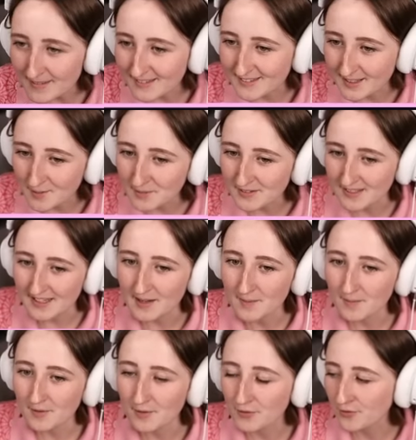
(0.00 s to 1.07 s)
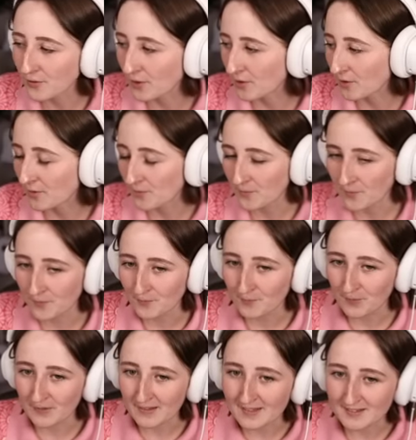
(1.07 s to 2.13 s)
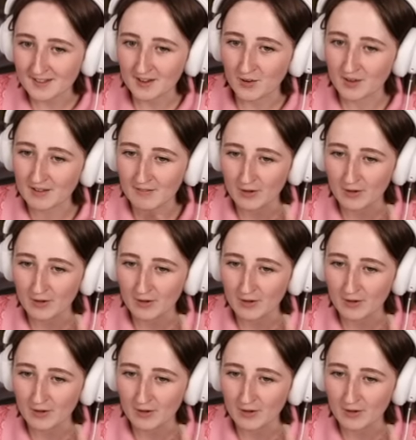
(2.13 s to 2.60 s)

Sims team for releasing or giving